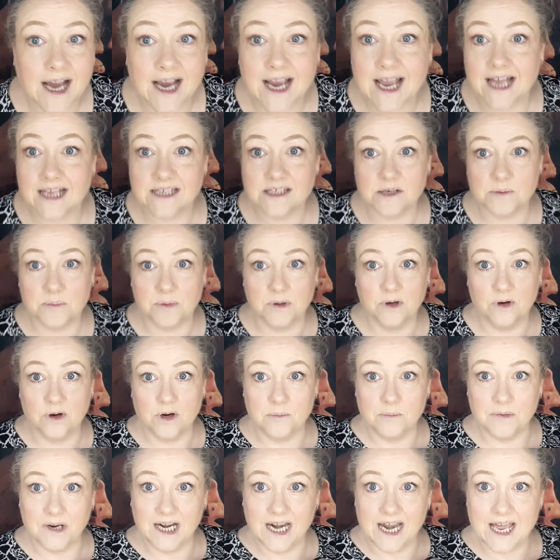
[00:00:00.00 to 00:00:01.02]
I can't stop
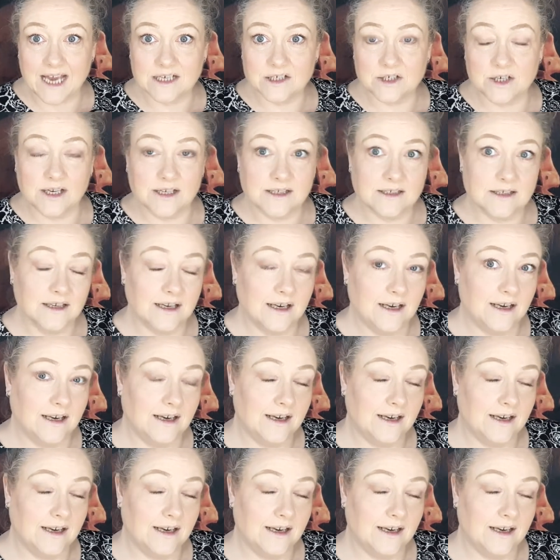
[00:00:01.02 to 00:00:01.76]
looking at my lashes.